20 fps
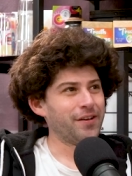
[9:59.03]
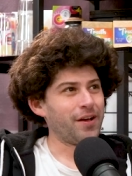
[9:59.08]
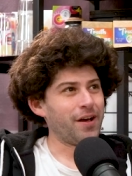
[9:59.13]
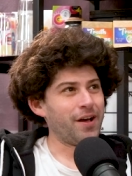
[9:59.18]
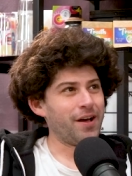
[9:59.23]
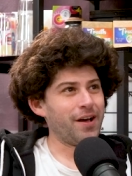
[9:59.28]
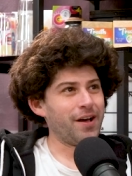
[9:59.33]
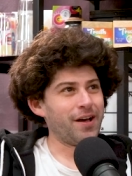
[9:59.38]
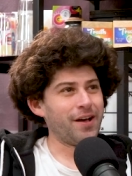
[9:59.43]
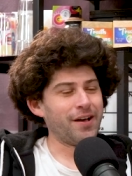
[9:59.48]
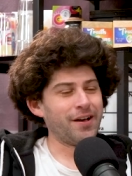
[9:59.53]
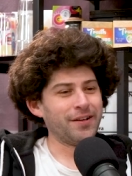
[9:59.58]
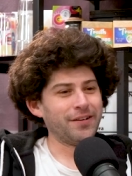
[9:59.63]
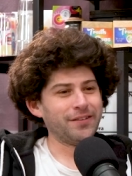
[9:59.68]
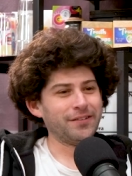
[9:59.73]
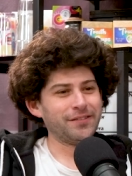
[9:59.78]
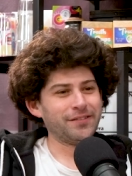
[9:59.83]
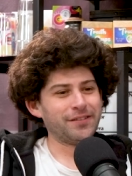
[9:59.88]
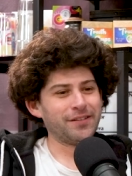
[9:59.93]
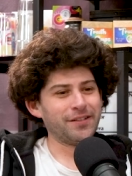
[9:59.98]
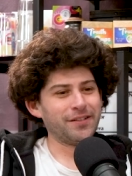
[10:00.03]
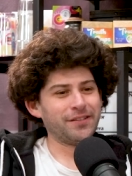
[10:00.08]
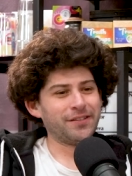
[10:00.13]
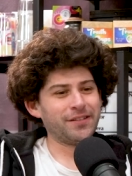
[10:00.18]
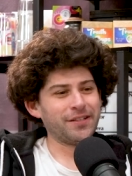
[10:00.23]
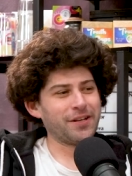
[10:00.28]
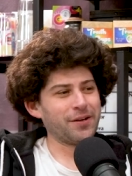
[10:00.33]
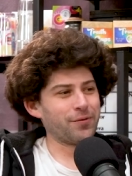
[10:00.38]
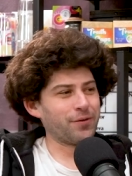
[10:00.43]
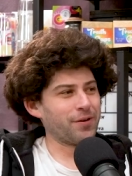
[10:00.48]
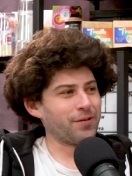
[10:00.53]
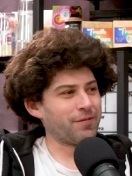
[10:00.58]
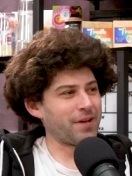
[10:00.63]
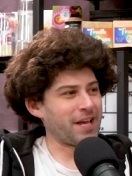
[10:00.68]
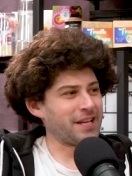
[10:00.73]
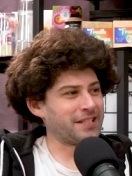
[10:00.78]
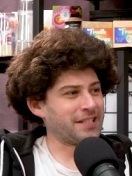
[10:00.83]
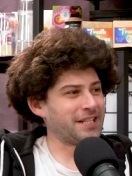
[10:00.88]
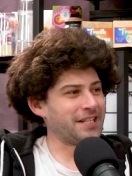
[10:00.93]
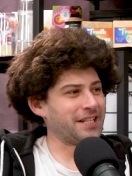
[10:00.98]
uh to to get rid of
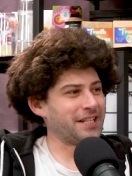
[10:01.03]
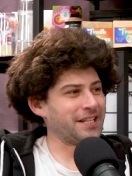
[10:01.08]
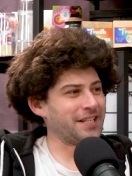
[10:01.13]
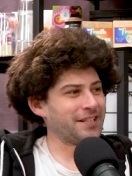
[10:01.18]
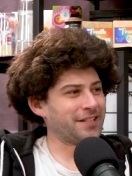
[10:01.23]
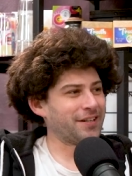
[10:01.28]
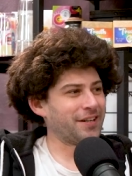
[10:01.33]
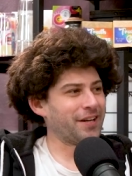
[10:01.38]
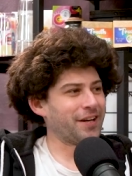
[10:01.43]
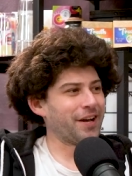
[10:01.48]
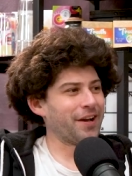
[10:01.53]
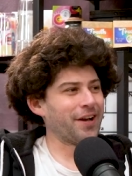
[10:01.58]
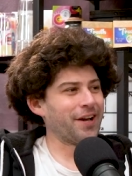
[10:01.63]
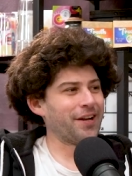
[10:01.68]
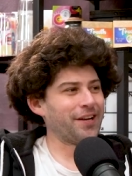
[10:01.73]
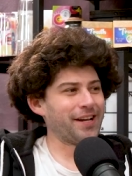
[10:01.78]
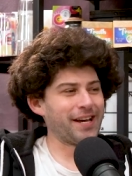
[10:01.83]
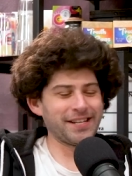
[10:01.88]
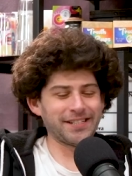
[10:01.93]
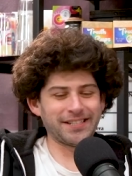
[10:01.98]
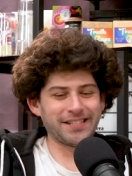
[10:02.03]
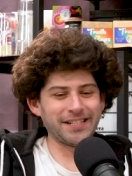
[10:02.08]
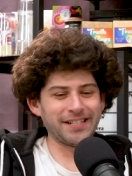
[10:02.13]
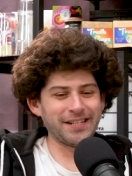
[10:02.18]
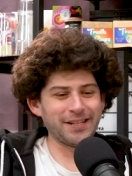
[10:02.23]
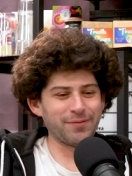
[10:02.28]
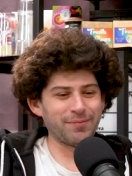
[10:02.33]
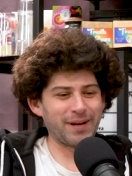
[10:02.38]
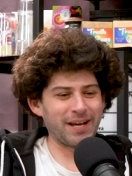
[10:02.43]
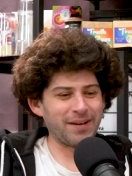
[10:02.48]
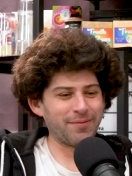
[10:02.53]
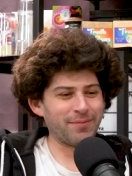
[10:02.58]
STDs. So like I got an STD, my